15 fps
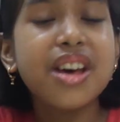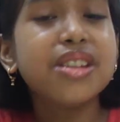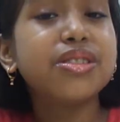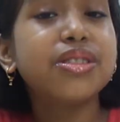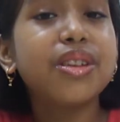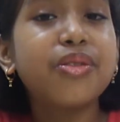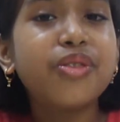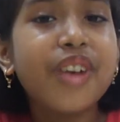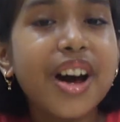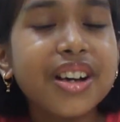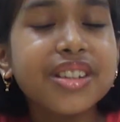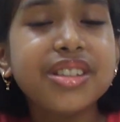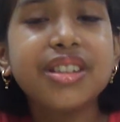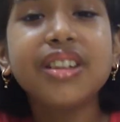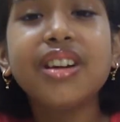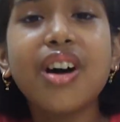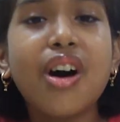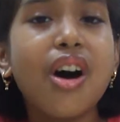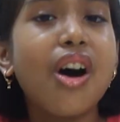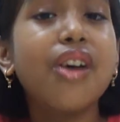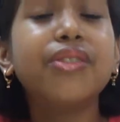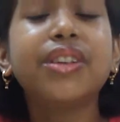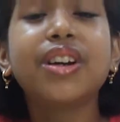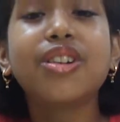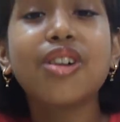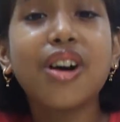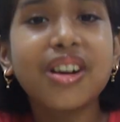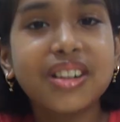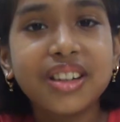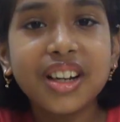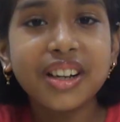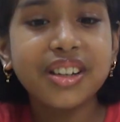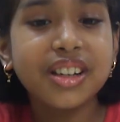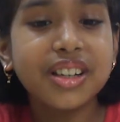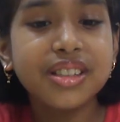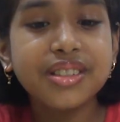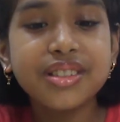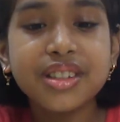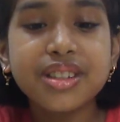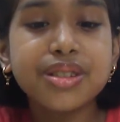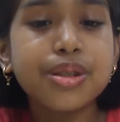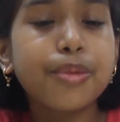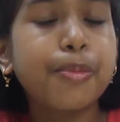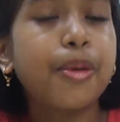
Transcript: So the function of the cotyledons is to